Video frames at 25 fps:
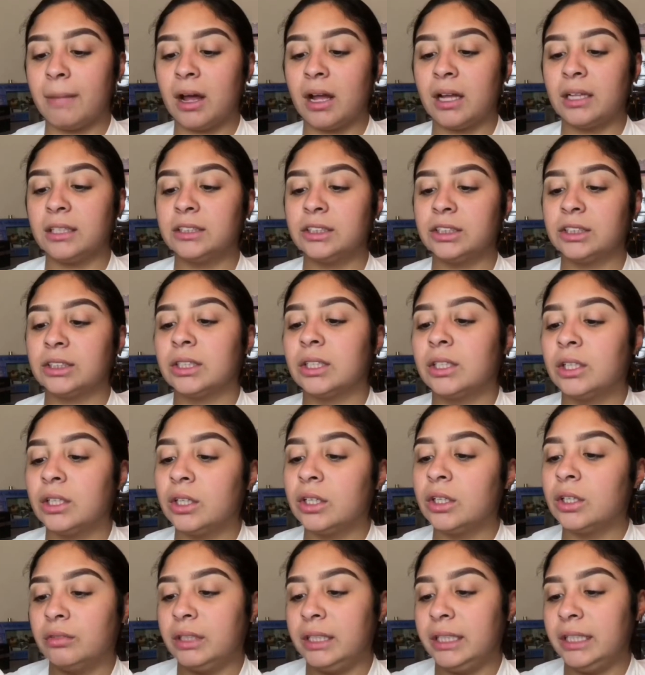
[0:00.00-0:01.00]
Pond's
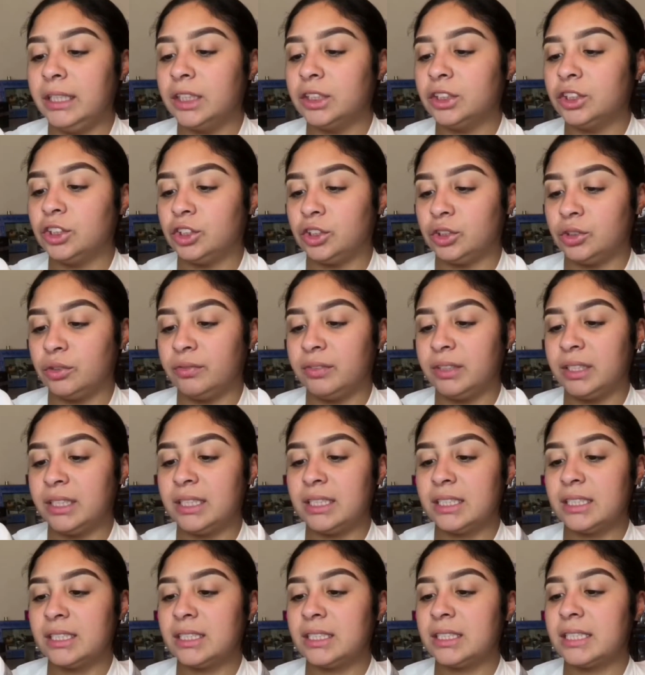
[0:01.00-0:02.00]

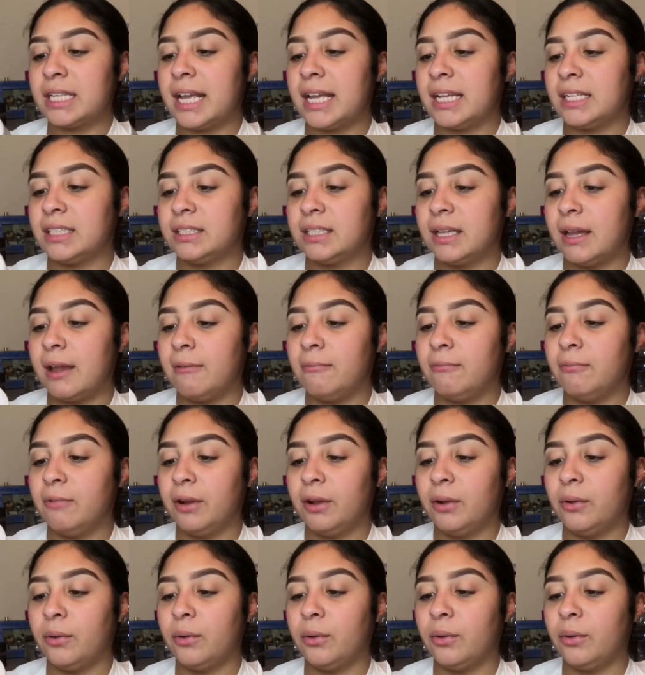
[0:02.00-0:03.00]
Rejuvenous
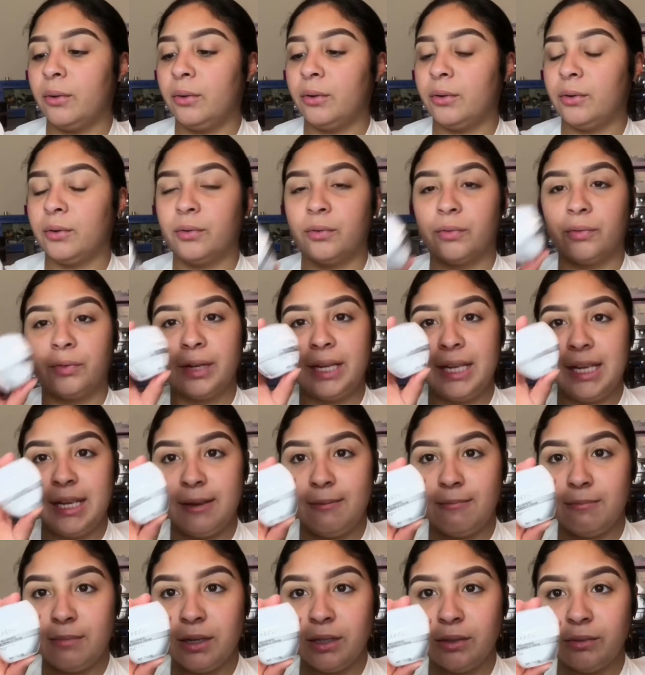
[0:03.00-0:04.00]
Anti-Wrinkle
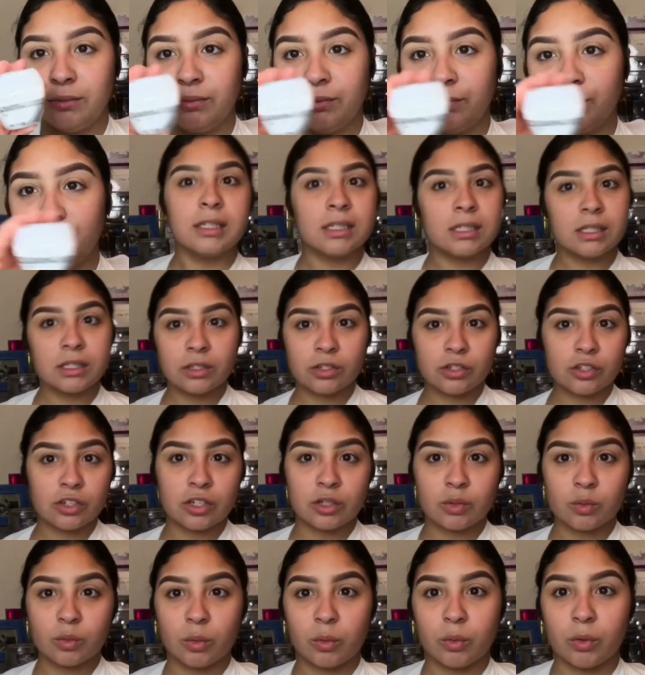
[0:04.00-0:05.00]
Cream. This is
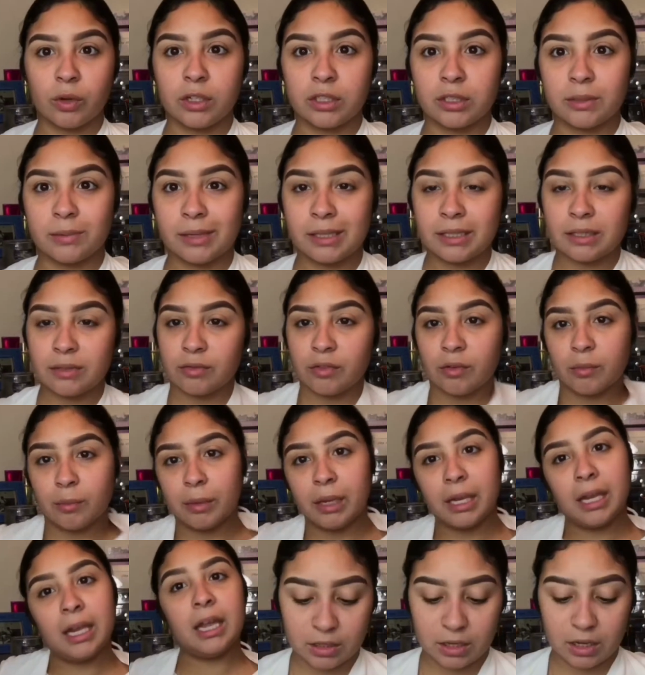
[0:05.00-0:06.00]
just what works best for
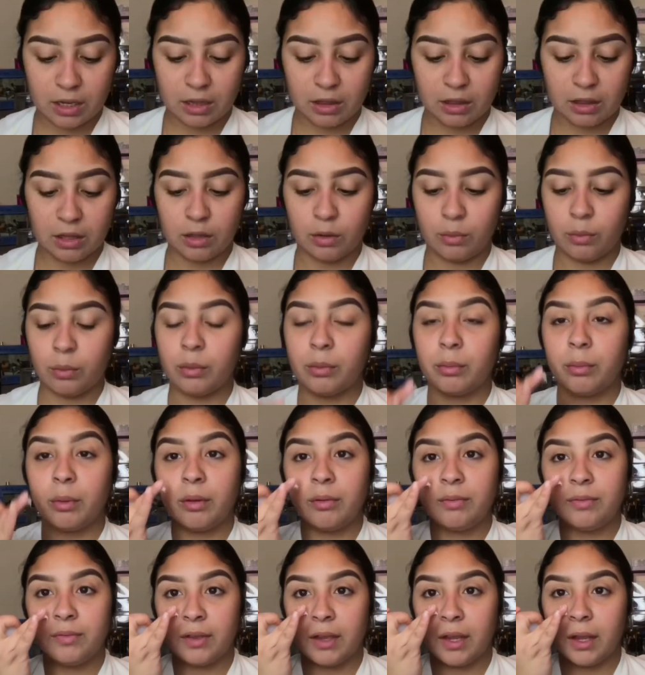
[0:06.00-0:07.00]
me. Take a little with
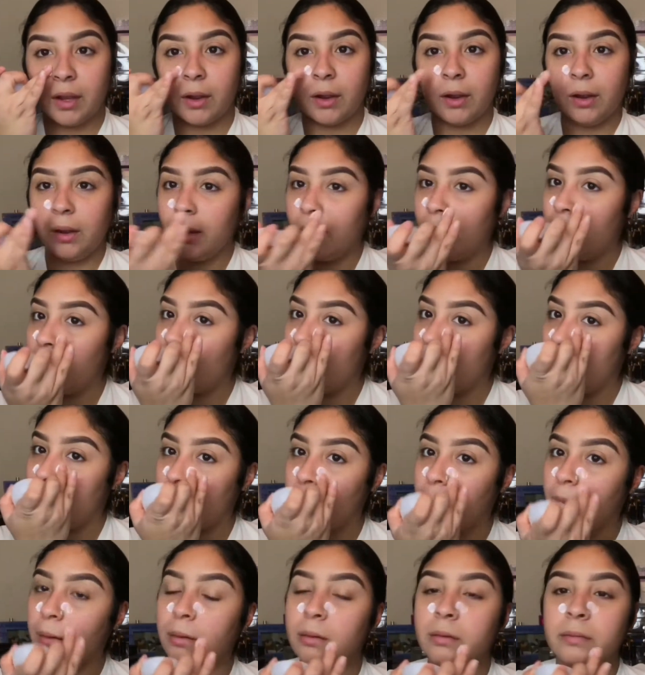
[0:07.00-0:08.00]
my finger.
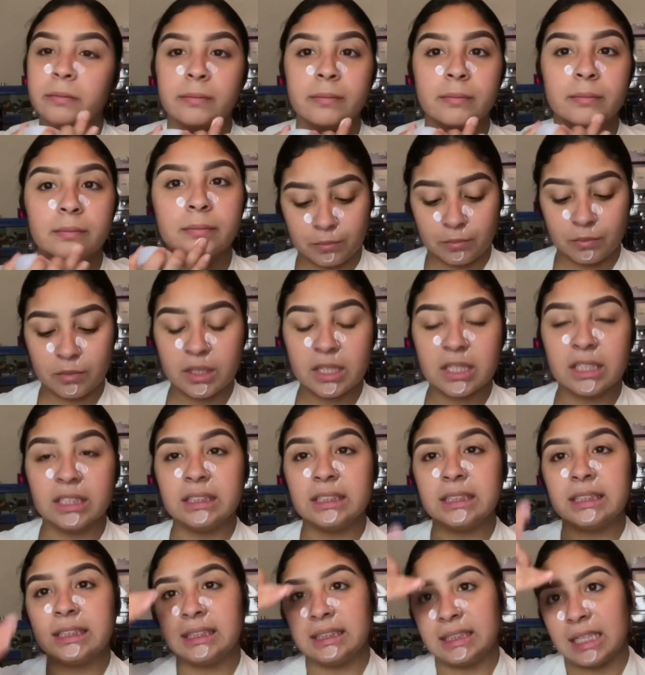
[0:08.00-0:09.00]
The
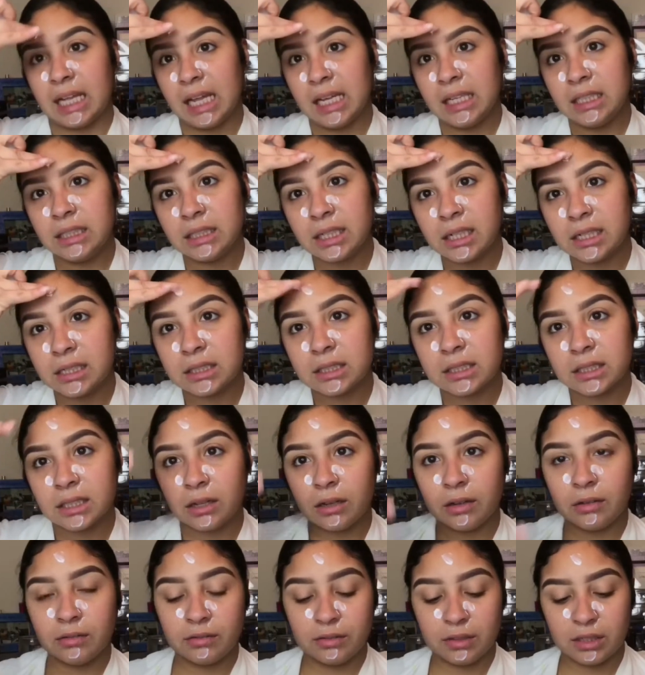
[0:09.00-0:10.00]
scent
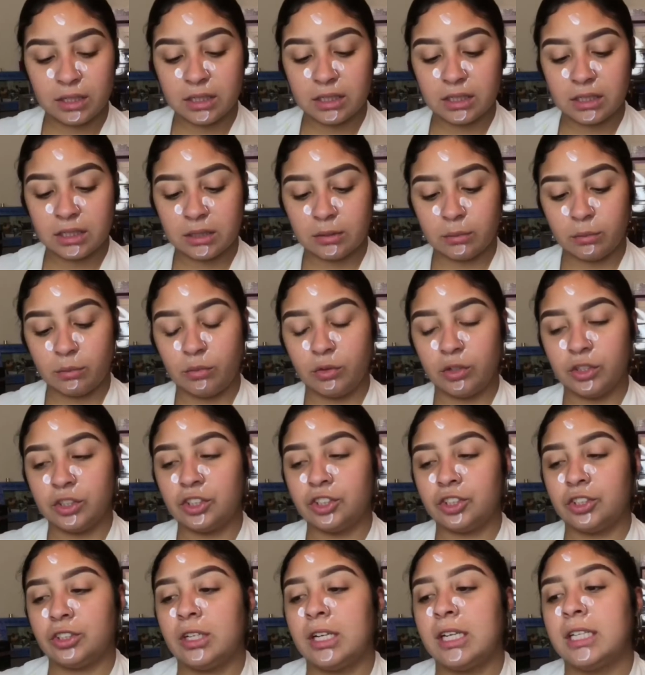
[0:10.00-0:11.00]
of this
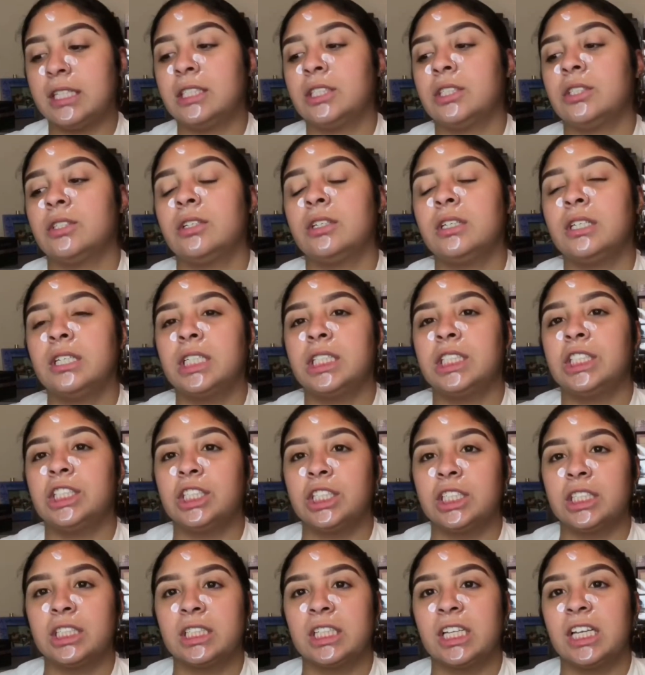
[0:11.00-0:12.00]
moisturizer is
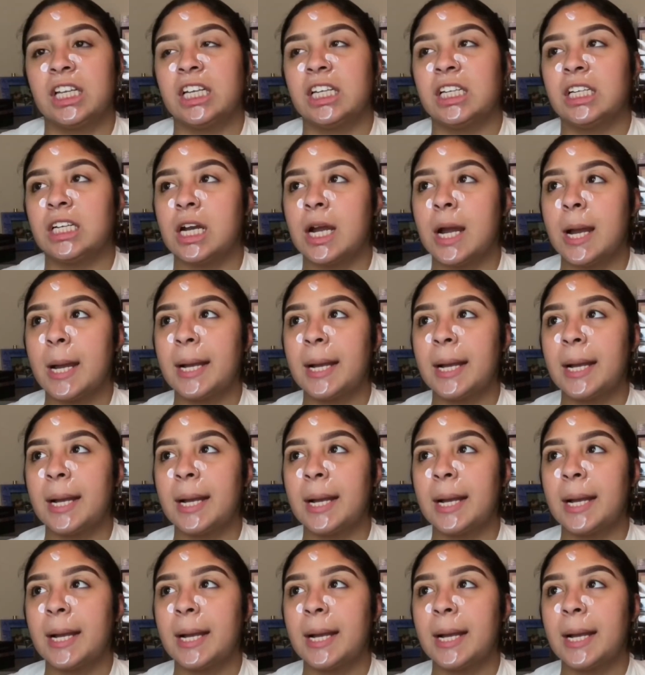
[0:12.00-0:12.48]
just like